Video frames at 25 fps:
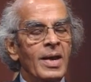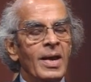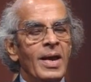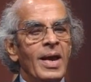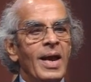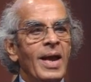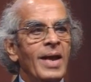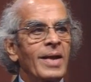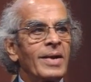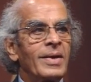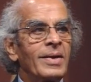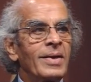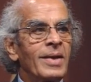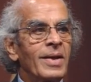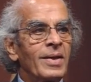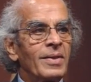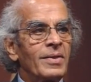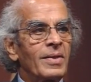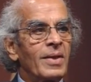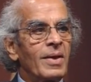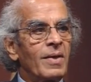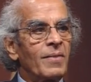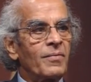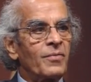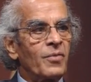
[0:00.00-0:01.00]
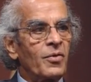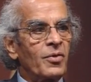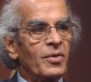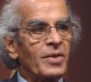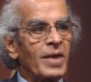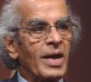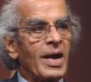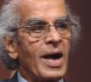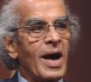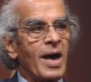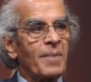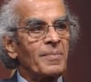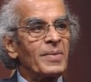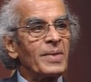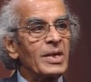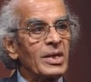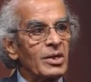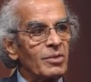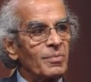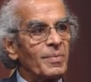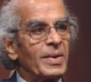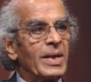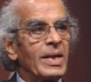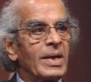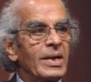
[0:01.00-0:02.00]
and therefore the carbon
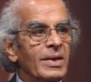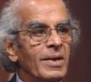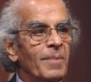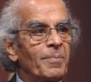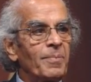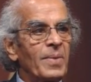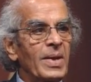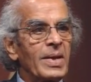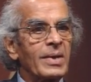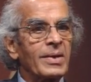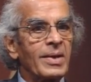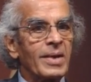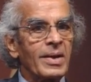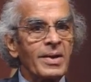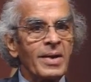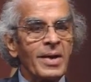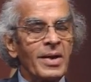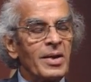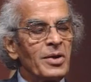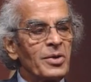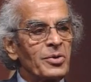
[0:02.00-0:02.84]
is being depleted.